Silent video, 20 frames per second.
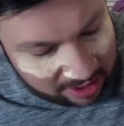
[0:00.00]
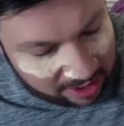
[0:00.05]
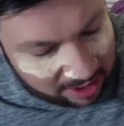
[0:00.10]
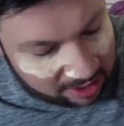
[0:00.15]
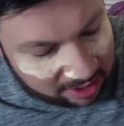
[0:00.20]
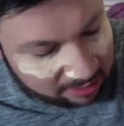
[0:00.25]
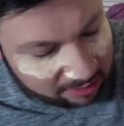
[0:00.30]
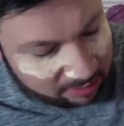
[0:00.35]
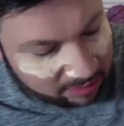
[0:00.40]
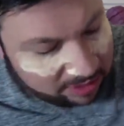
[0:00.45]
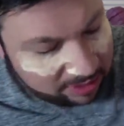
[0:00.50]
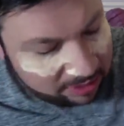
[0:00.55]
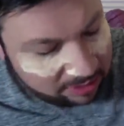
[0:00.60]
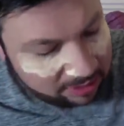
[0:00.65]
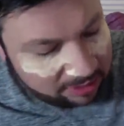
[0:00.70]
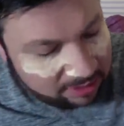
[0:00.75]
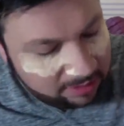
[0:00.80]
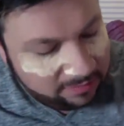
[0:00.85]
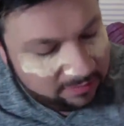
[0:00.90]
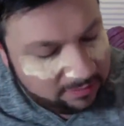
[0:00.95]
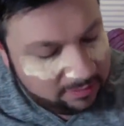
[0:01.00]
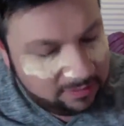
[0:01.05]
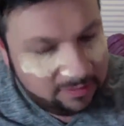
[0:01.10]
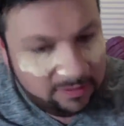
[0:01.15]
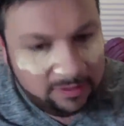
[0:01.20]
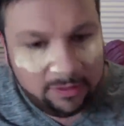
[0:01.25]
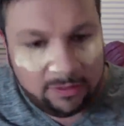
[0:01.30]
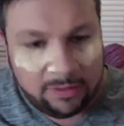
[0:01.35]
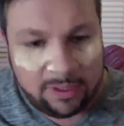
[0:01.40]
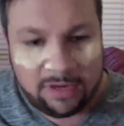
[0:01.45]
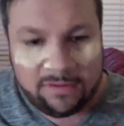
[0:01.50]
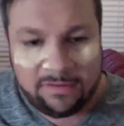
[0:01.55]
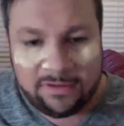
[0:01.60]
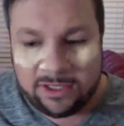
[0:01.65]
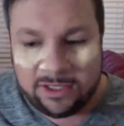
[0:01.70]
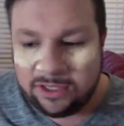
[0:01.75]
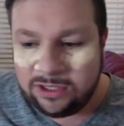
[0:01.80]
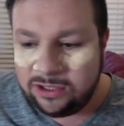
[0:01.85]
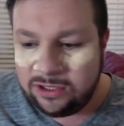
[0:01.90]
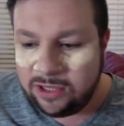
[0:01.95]
I will, when I
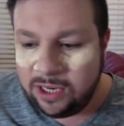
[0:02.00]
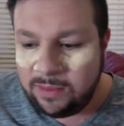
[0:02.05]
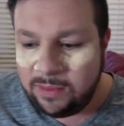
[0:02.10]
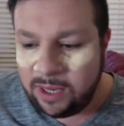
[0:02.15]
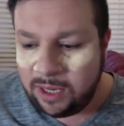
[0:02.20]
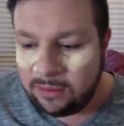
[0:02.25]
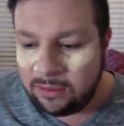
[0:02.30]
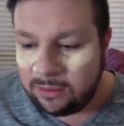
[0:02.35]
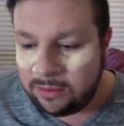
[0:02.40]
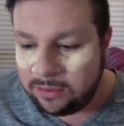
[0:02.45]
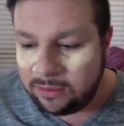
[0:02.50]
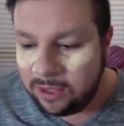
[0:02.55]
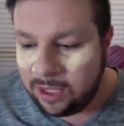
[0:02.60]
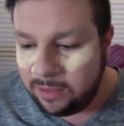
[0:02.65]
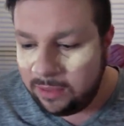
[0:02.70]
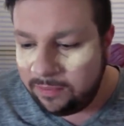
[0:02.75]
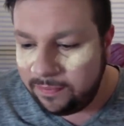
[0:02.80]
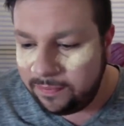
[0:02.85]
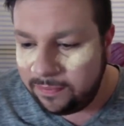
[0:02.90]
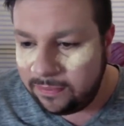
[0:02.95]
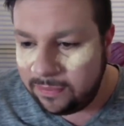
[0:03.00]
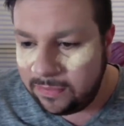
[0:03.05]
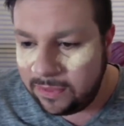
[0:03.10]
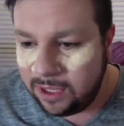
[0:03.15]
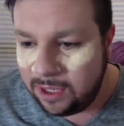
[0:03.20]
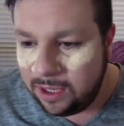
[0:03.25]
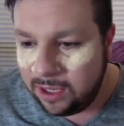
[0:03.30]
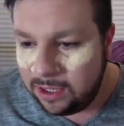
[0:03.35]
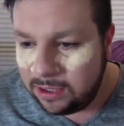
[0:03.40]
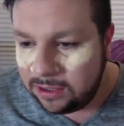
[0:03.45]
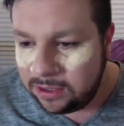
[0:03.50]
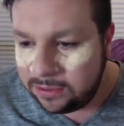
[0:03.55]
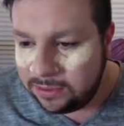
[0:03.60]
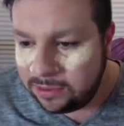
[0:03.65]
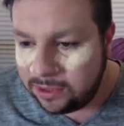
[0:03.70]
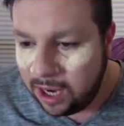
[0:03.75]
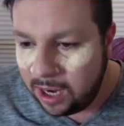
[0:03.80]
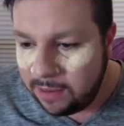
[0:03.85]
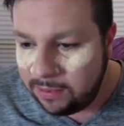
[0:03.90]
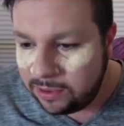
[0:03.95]
finish the stream, I will
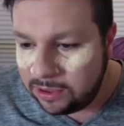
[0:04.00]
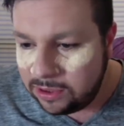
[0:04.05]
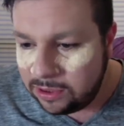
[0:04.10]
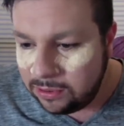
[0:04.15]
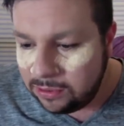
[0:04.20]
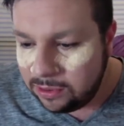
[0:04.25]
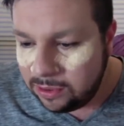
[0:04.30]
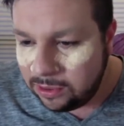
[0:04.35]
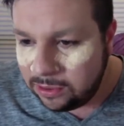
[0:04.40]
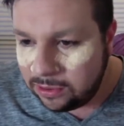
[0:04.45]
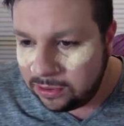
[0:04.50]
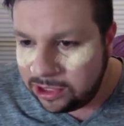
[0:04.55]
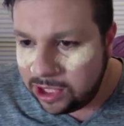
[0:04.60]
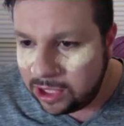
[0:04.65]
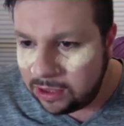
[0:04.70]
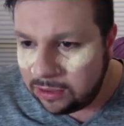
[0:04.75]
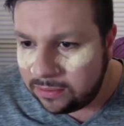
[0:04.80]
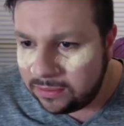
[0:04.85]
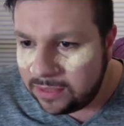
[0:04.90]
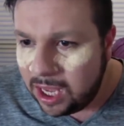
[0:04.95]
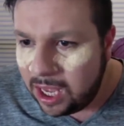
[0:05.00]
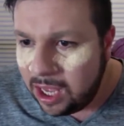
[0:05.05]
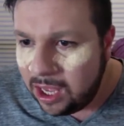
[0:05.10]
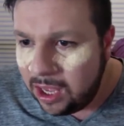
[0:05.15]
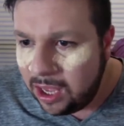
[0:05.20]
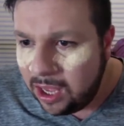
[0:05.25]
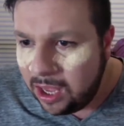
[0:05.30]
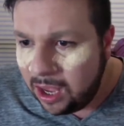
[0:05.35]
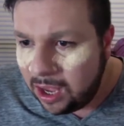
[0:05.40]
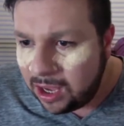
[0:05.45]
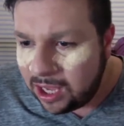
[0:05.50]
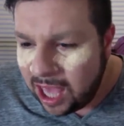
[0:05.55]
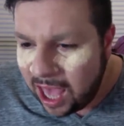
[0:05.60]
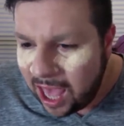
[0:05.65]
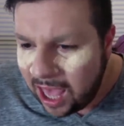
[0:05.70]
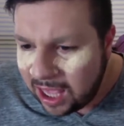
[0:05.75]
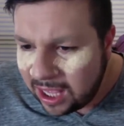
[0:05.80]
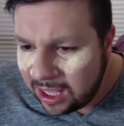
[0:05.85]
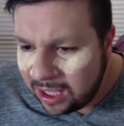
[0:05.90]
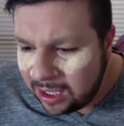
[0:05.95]
subscribe to your channel.
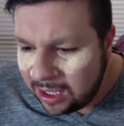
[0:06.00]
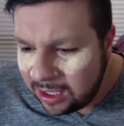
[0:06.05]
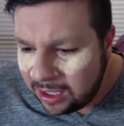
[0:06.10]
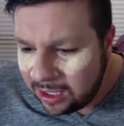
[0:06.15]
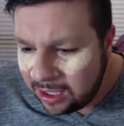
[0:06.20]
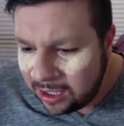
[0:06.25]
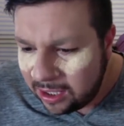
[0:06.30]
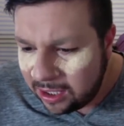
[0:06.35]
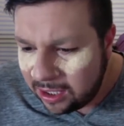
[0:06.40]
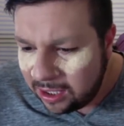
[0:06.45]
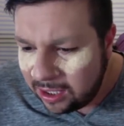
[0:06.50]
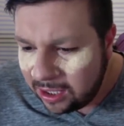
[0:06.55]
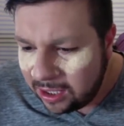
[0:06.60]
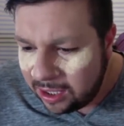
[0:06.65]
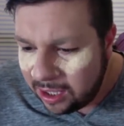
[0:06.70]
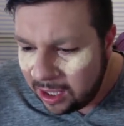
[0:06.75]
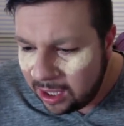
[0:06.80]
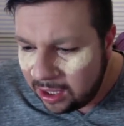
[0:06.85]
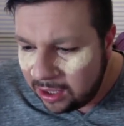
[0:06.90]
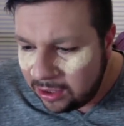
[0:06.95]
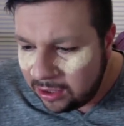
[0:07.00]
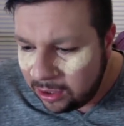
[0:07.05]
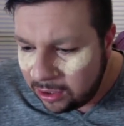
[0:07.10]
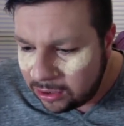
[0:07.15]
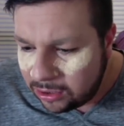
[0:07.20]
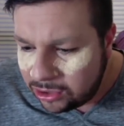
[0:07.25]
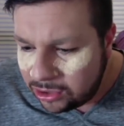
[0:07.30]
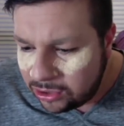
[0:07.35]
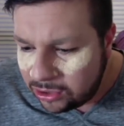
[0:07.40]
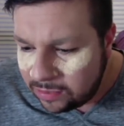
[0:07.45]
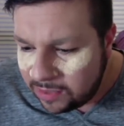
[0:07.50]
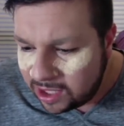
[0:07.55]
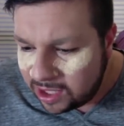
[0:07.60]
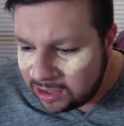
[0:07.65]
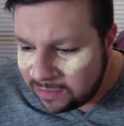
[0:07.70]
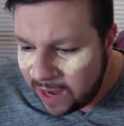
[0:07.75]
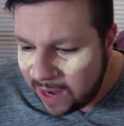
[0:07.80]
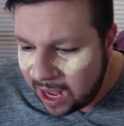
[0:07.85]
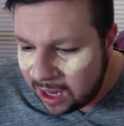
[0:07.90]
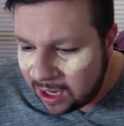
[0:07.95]
Okay. Not too
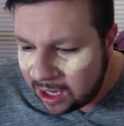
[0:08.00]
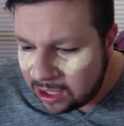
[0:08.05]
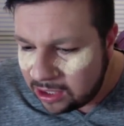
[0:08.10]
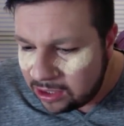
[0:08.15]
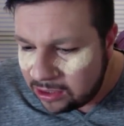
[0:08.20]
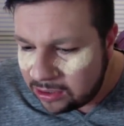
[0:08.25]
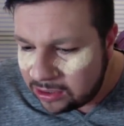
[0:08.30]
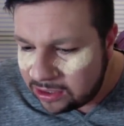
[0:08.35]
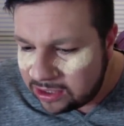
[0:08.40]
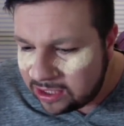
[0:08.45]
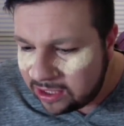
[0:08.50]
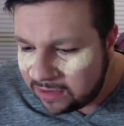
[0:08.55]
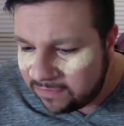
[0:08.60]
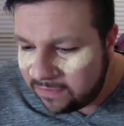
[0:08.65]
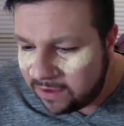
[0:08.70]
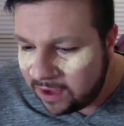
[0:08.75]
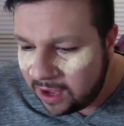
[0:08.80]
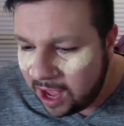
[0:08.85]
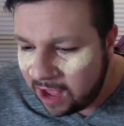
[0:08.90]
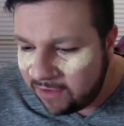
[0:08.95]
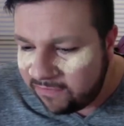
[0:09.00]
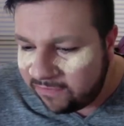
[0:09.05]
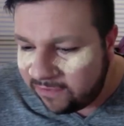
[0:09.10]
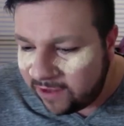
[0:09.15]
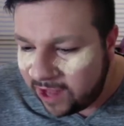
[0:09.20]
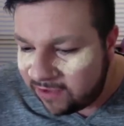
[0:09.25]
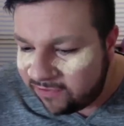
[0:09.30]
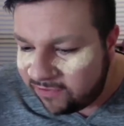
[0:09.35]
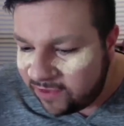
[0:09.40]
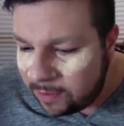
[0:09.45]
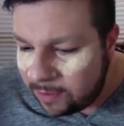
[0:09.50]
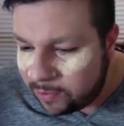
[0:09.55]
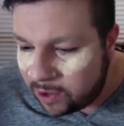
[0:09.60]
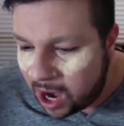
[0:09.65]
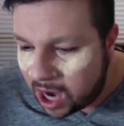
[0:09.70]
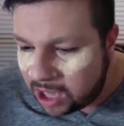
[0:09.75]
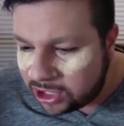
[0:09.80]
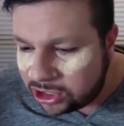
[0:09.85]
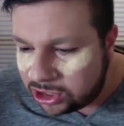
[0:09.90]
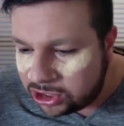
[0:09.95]
much powder. Use the a fluffy
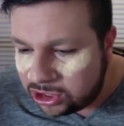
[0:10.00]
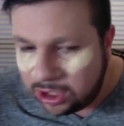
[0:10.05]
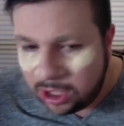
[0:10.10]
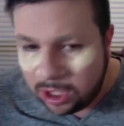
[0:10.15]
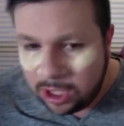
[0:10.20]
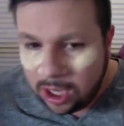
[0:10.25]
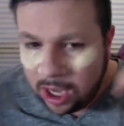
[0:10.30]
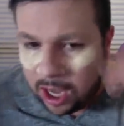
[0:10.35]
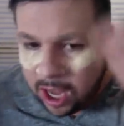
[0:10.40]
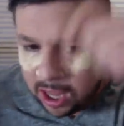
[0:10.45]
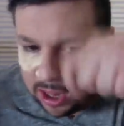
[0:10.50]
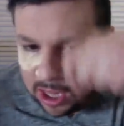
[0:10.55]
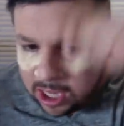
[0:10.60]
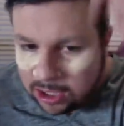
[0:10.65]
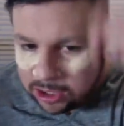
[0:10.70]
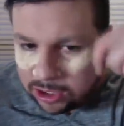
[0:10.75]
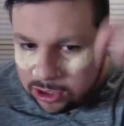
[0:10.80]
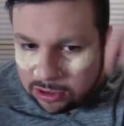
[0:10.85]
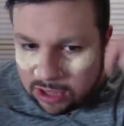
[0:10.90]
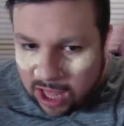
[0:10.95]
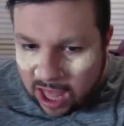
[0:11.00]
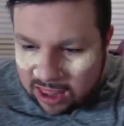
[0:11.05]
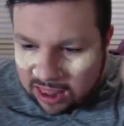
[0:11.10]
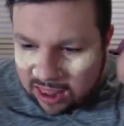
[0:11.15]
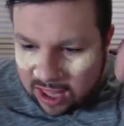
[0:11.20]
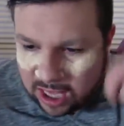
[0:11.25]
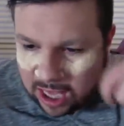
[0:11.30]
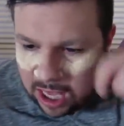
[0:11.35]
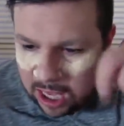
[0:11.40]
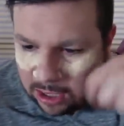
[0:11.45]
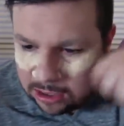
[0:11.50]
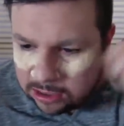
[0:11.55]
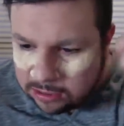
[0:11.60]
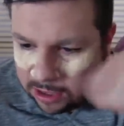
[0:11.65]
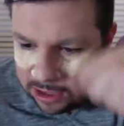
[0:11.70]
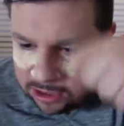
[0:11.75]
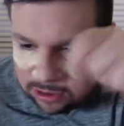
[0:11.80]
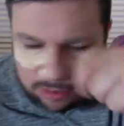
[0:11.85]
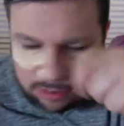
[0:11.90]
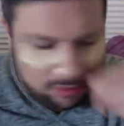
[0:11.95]
brush and then do that thingy. Do
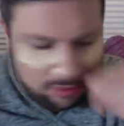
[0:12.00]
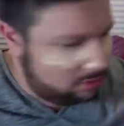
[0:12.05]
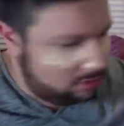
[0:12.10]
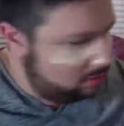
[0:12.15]
I do...